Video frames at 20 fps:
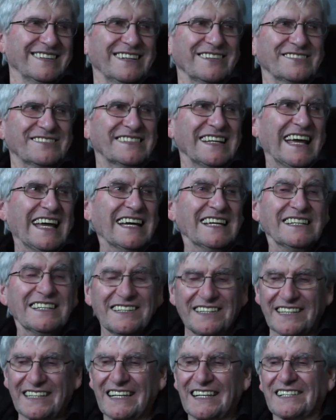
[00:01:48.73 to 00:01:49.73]
They'll say
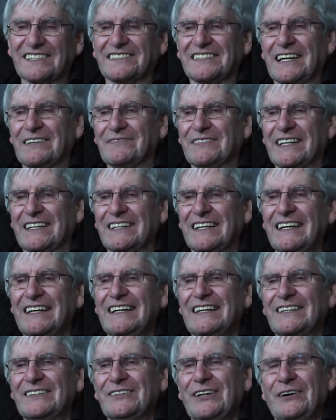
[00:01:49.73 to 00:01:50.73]
anything except that
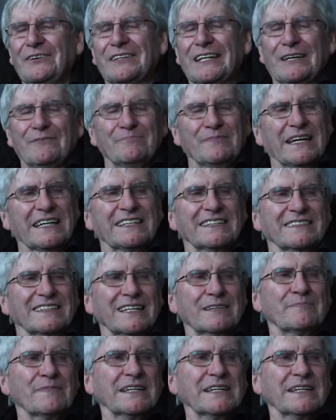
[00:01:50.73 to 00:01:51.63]
no, they're making they're